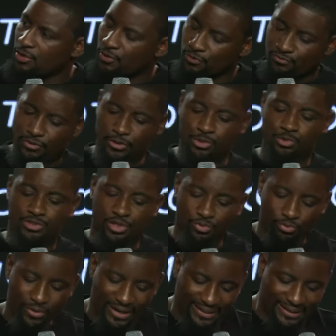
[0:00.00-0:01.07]
for you to
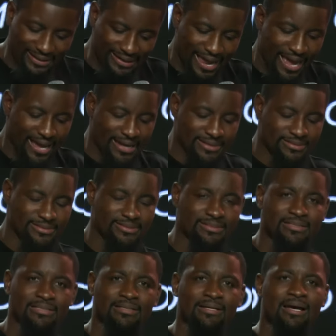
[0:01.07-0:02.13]
recognize
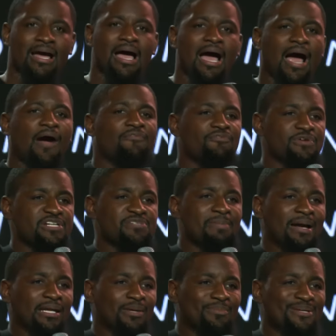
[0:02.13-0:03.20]
I've reached my
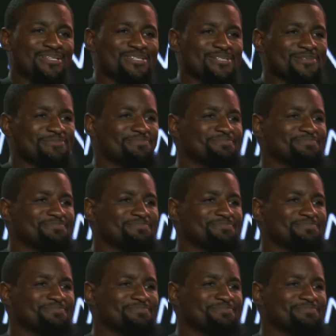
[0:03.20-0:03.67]
limits.